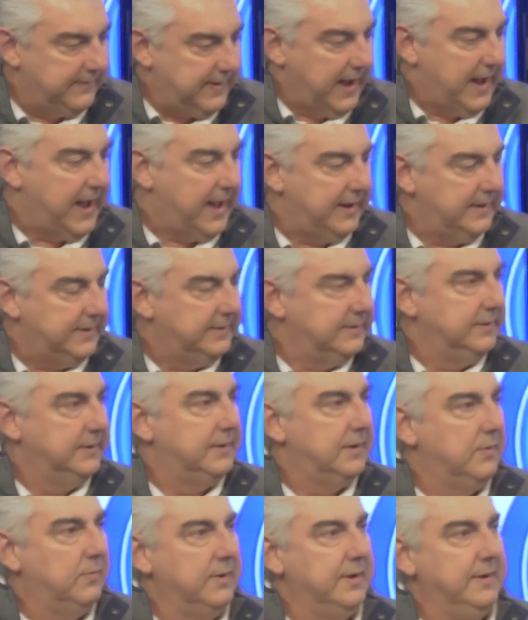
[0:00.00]
got. You
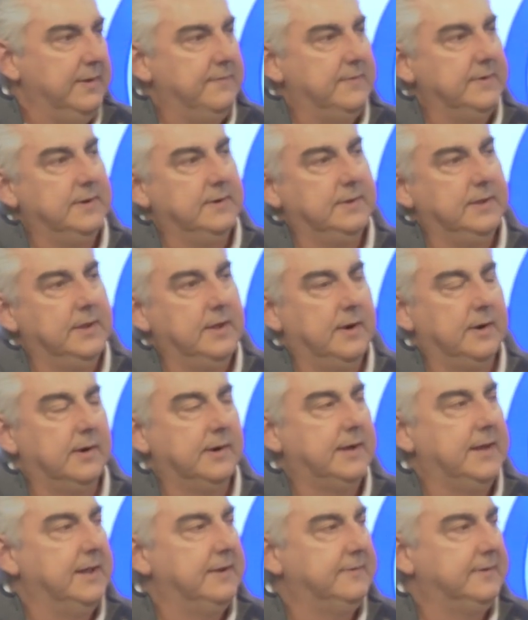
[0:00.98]
know, we even the
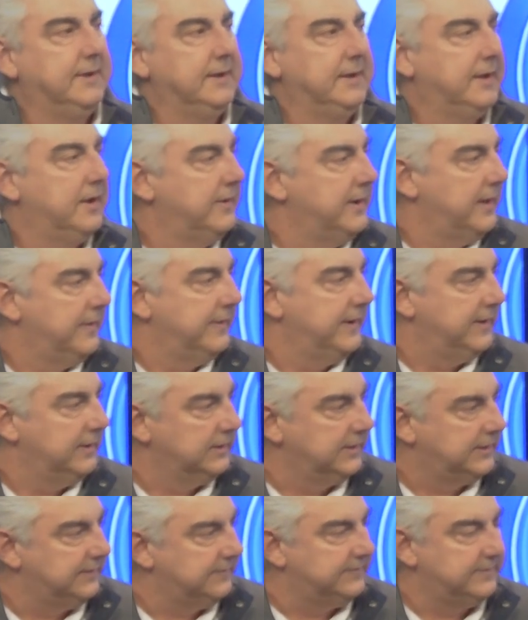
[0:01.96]
younger kids get to go down there and
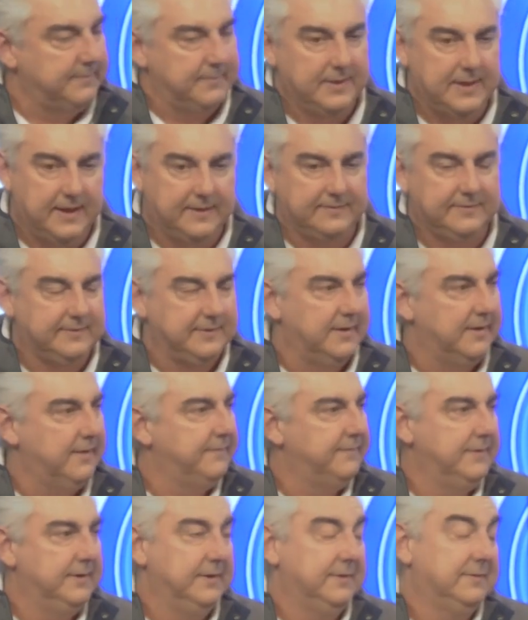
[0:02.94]
look at some of that
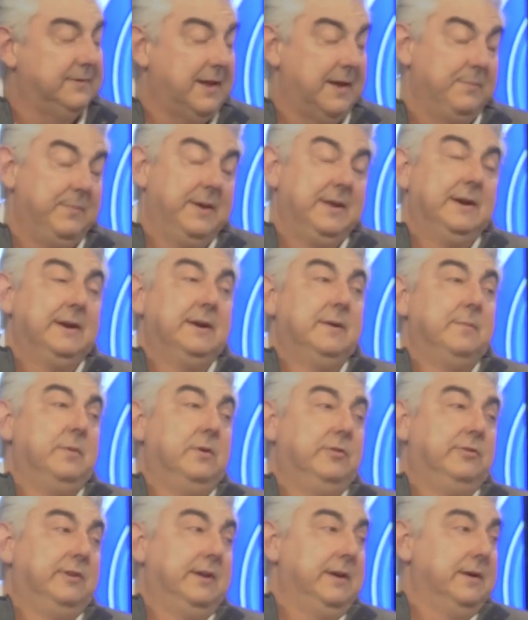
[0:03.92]
stuff, and it's like being in a
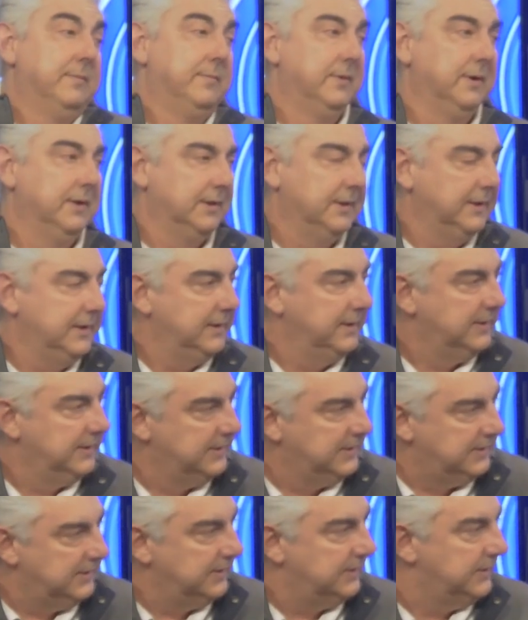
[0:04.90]
museum, really.
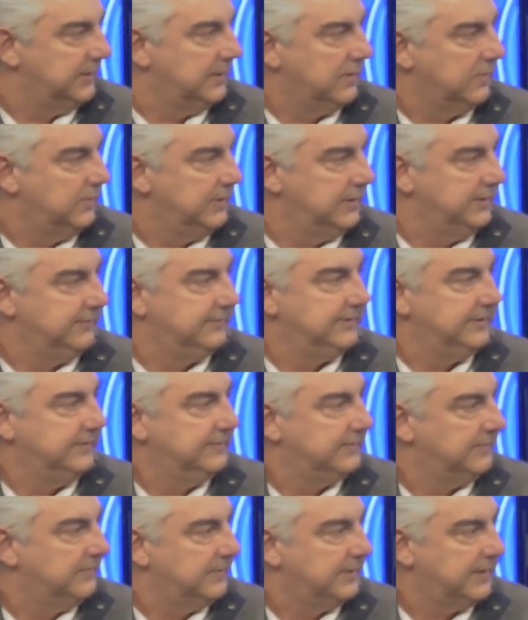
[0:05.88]
Mm-hmm. You know, when you see
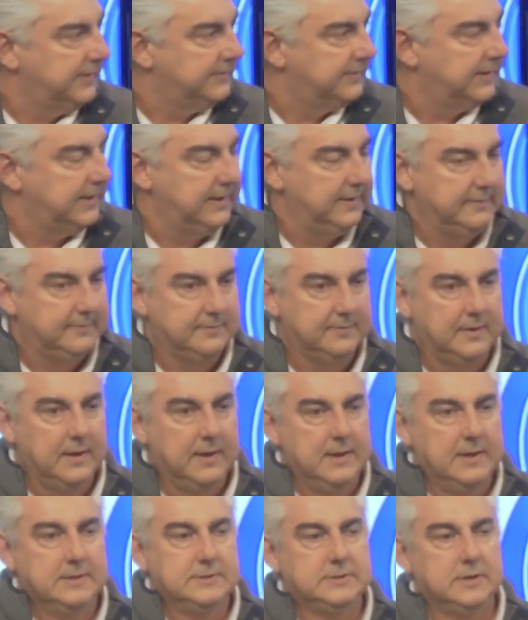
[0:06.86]
some of that things.
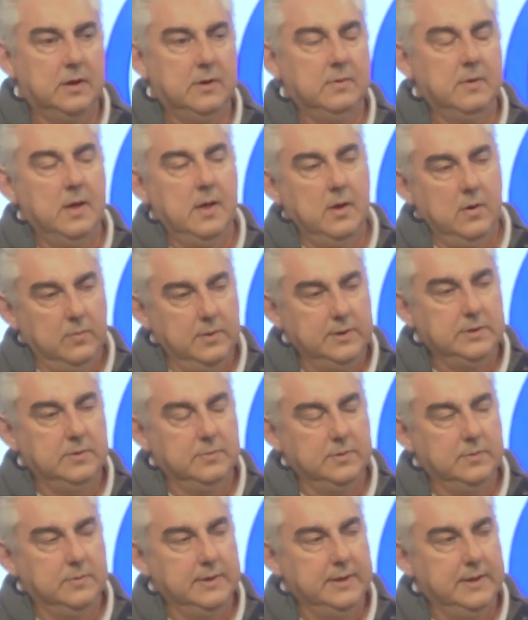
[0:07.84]
So we
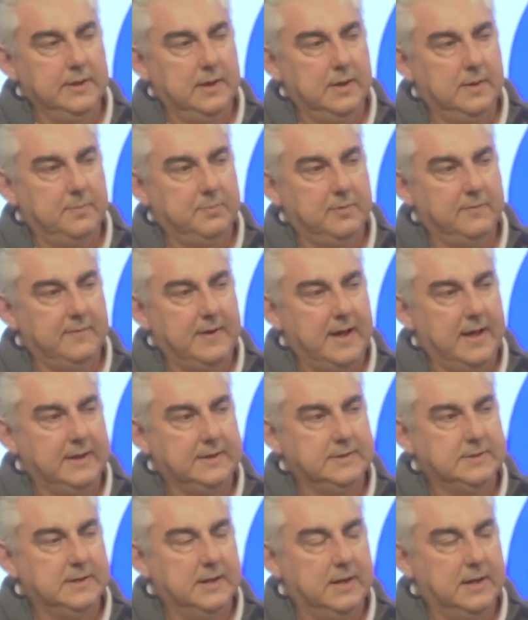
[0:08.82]
we uh,
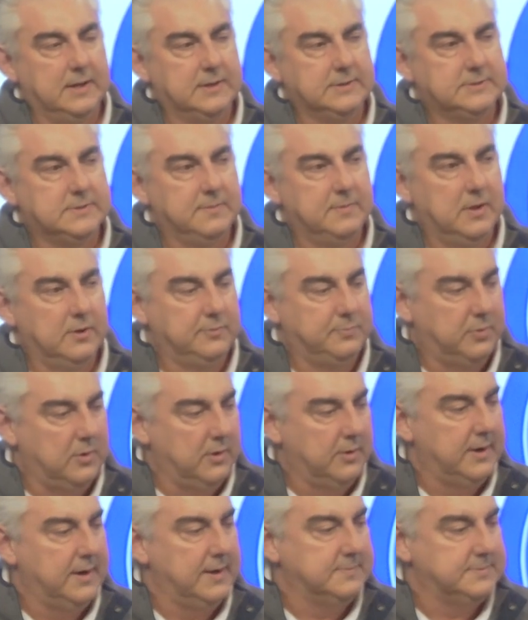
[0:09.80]
provide uh, some of those
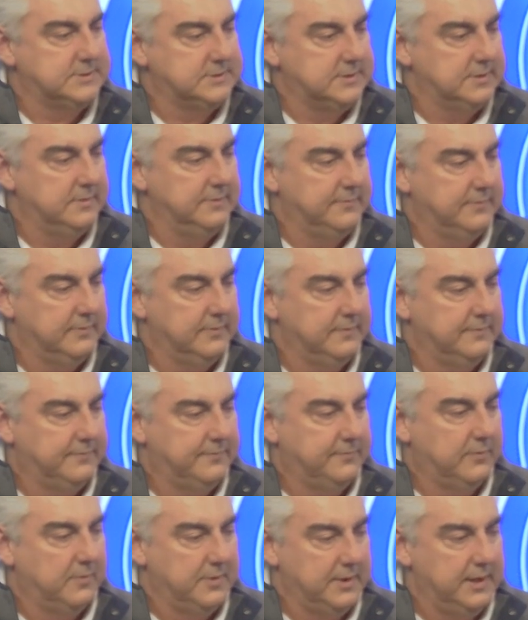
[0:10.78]
programs too for
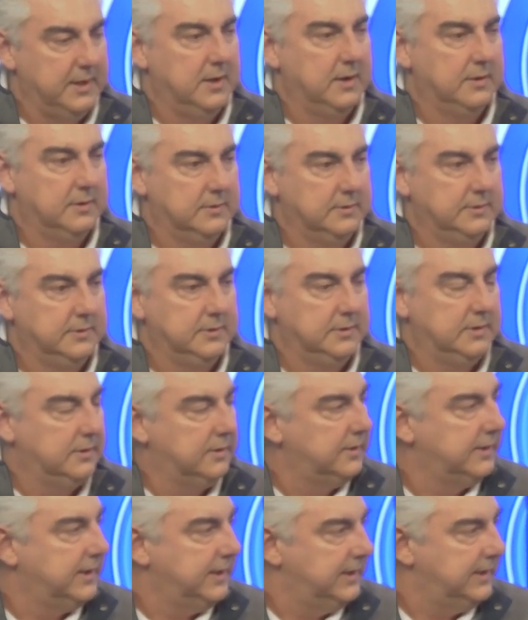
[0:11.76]
for the young
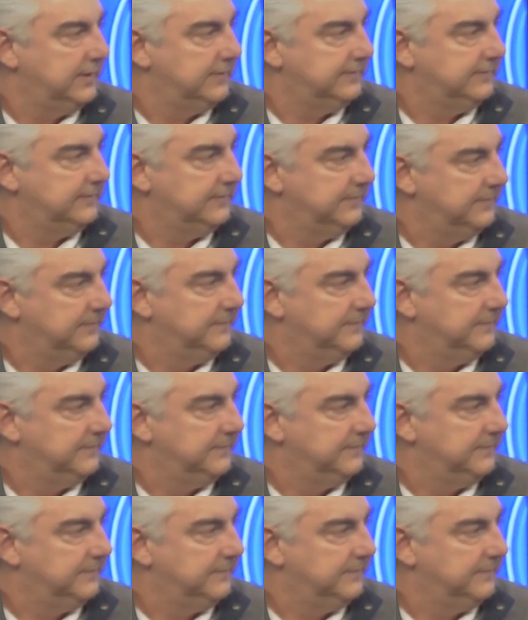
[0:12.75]
younger kids.